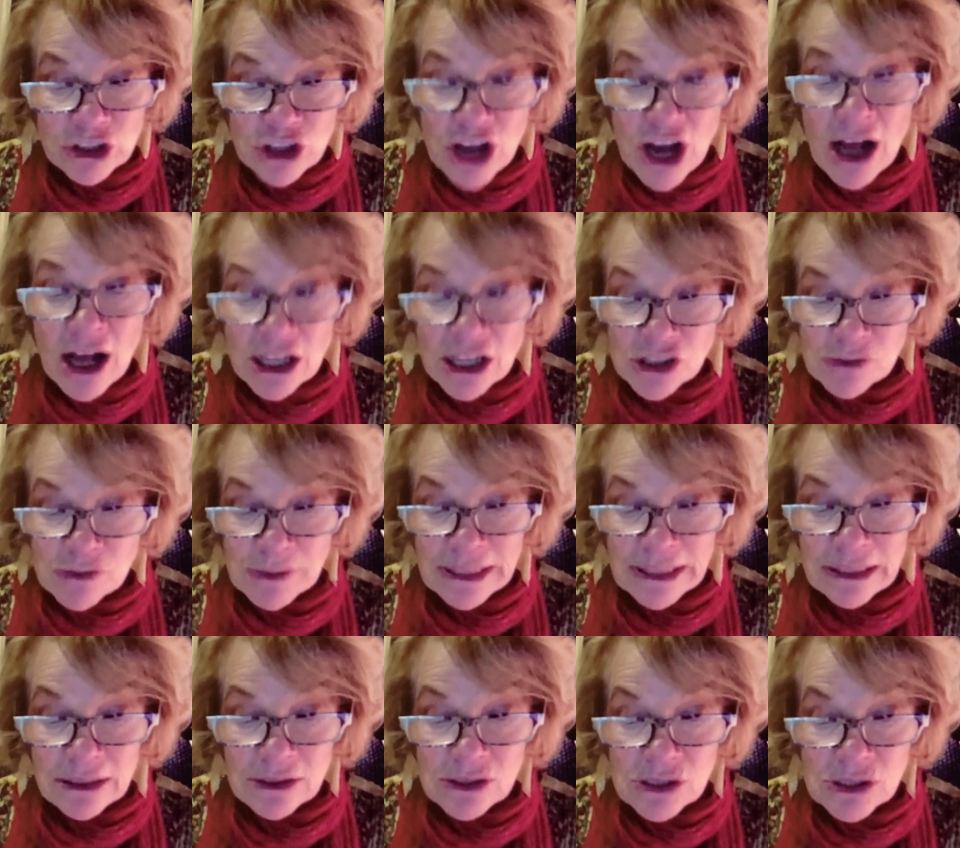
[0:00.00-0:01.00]

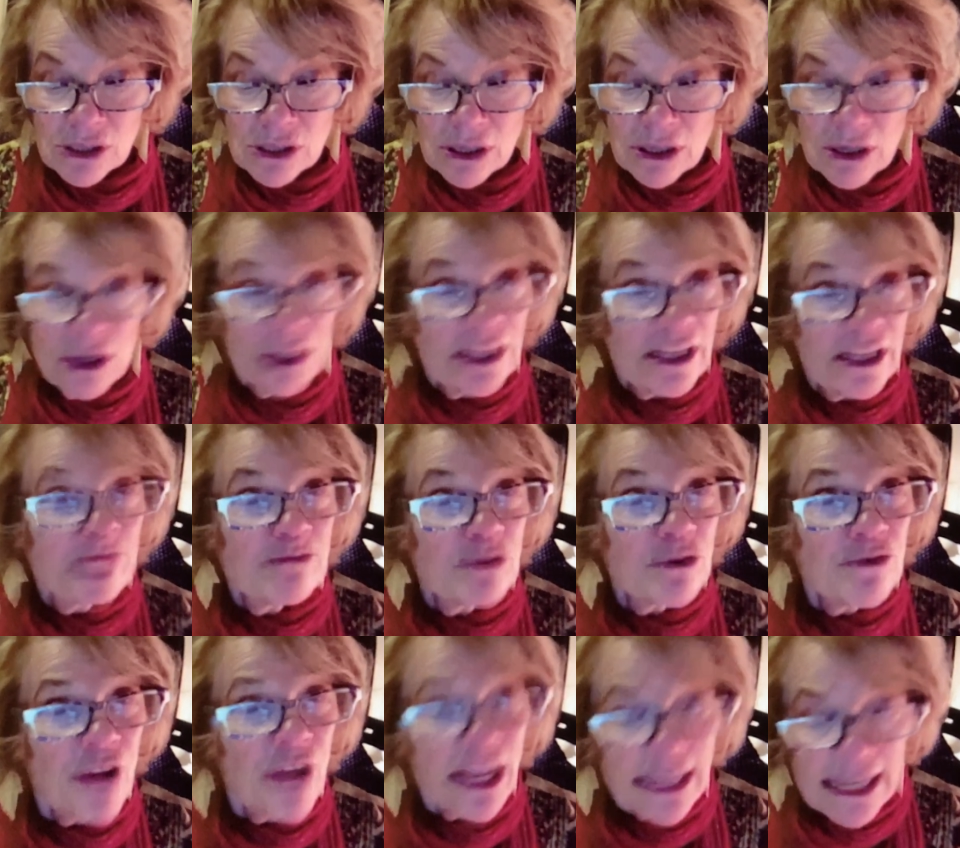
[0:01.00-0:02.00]
hospitals. They
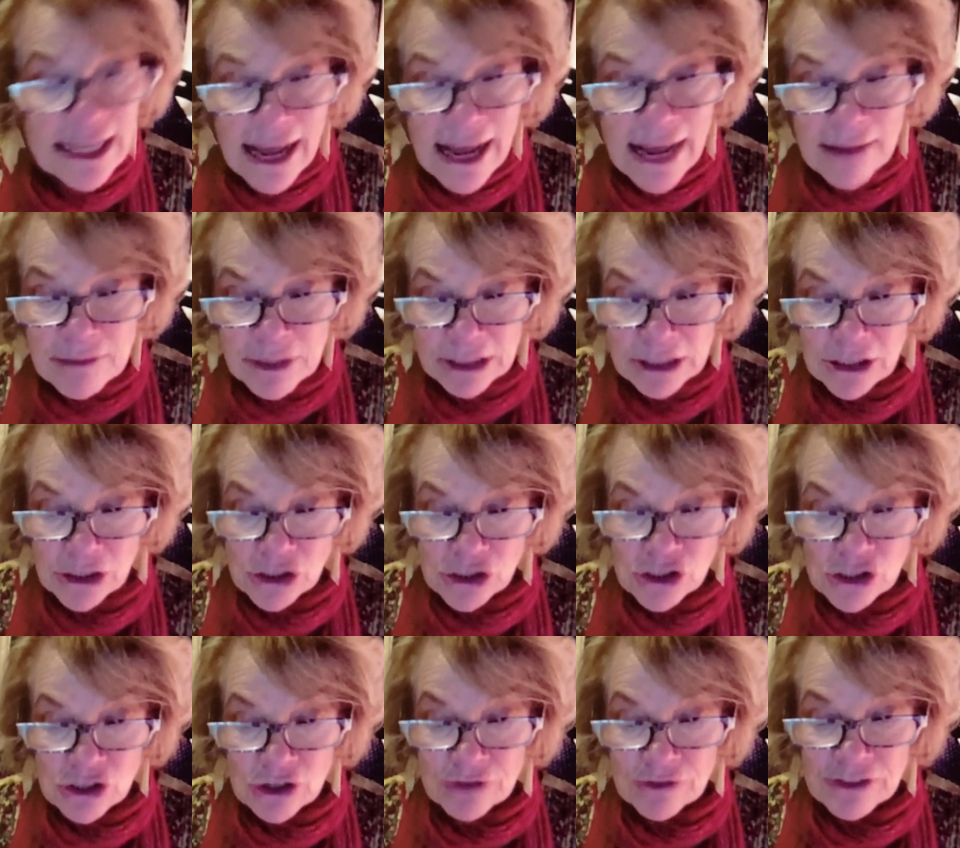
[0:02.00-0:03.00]
provided ambulance
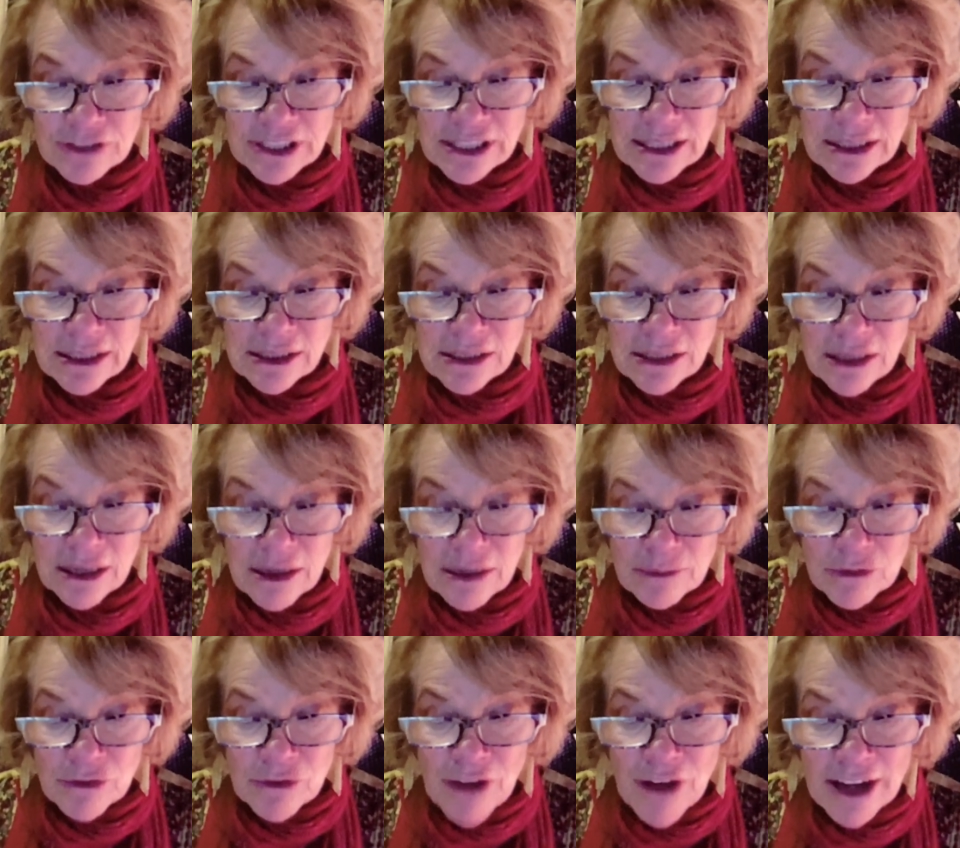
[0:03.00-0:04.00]
services,
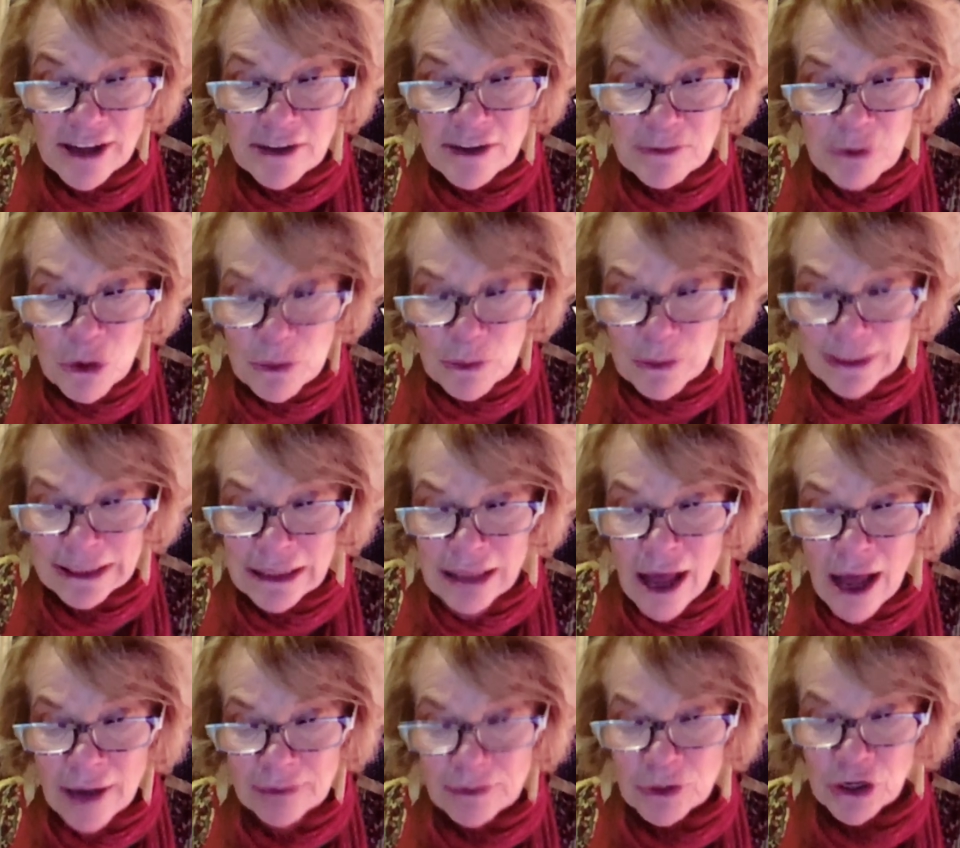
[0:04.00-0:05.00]
provided mobile
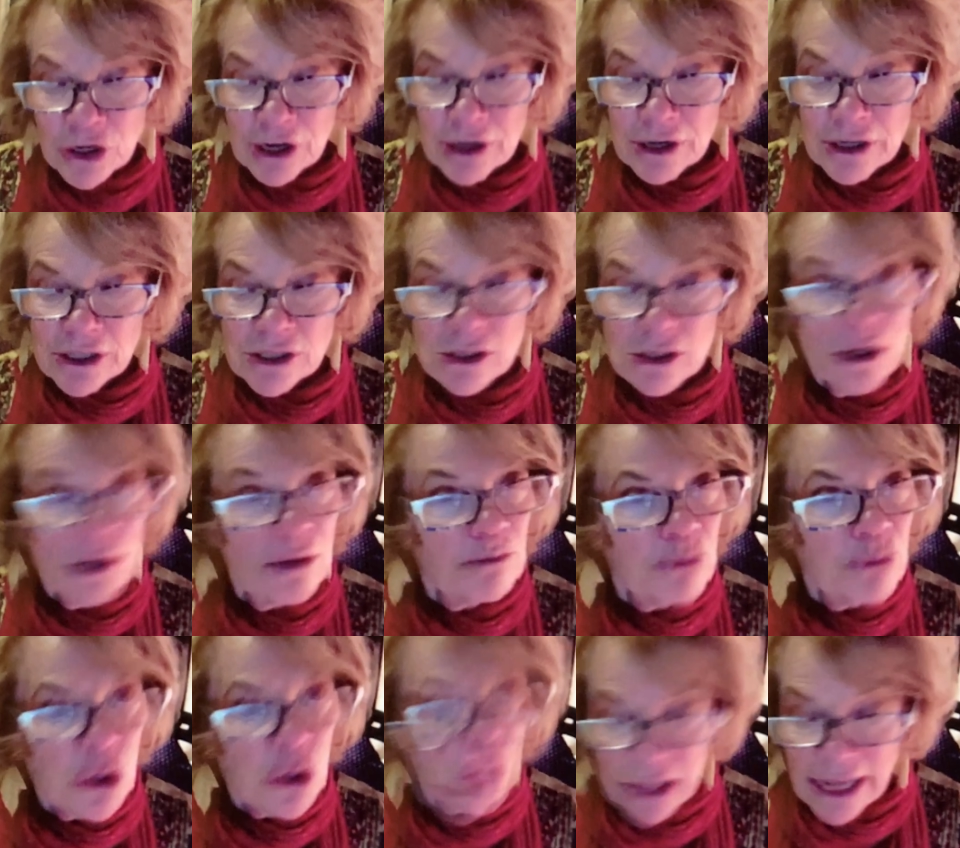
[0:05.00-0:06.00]
libraries,
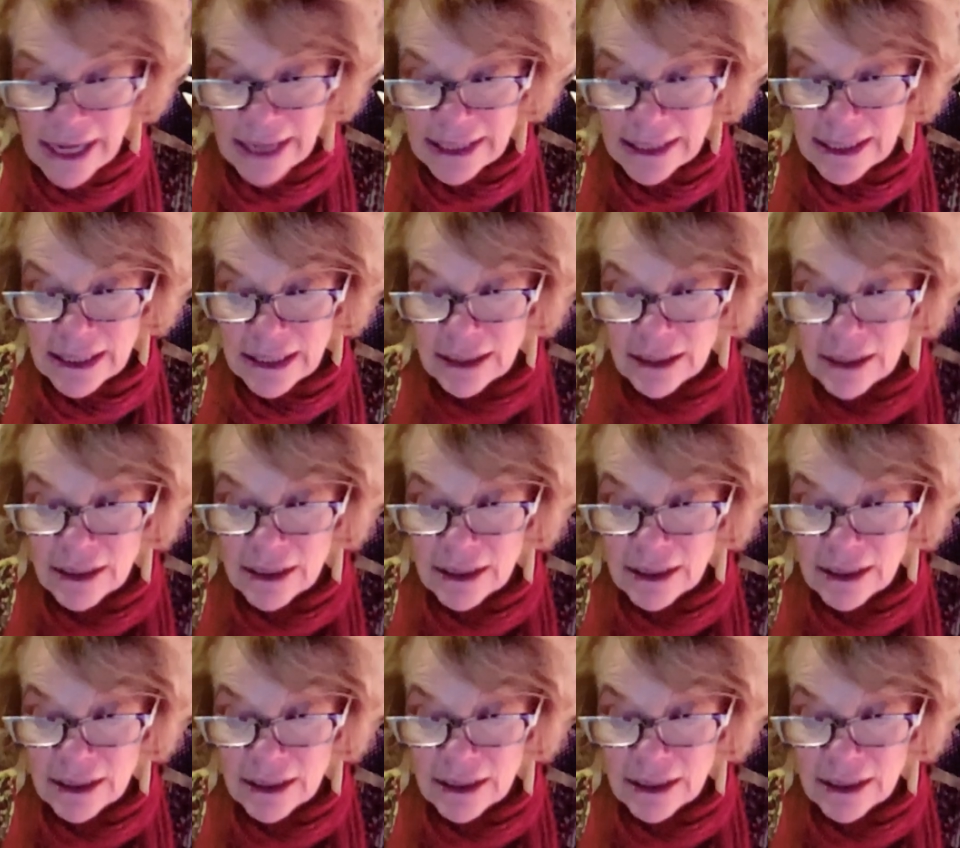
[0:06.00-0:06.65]
book lending,